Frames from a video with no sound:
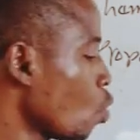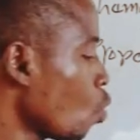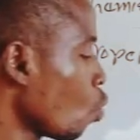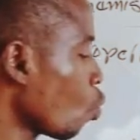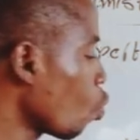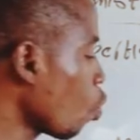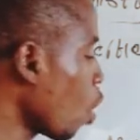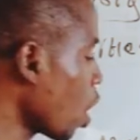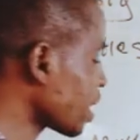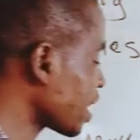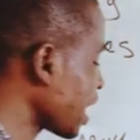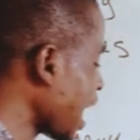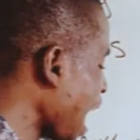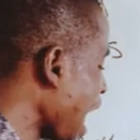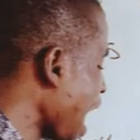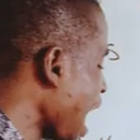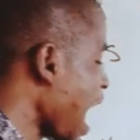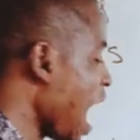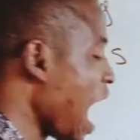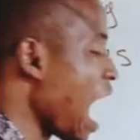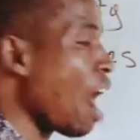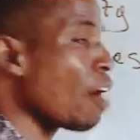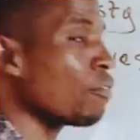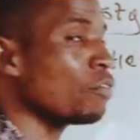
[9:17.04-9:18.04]

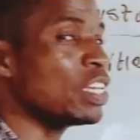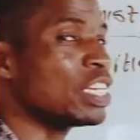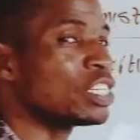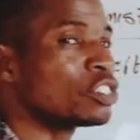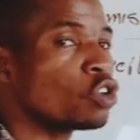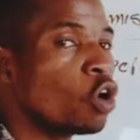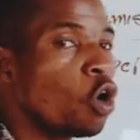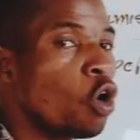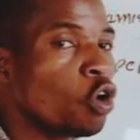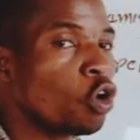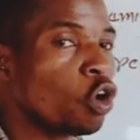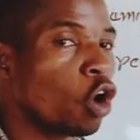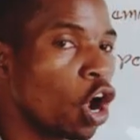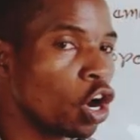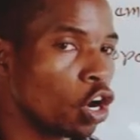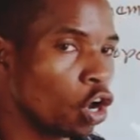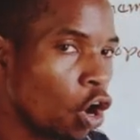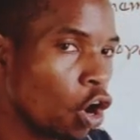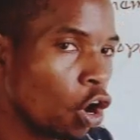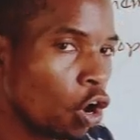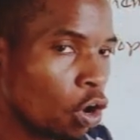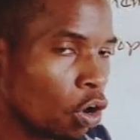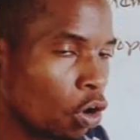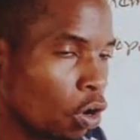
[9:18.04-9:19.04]
Water have its own
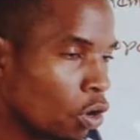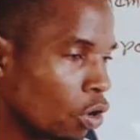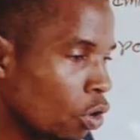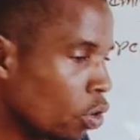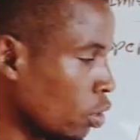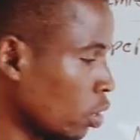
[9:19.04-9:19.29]
color.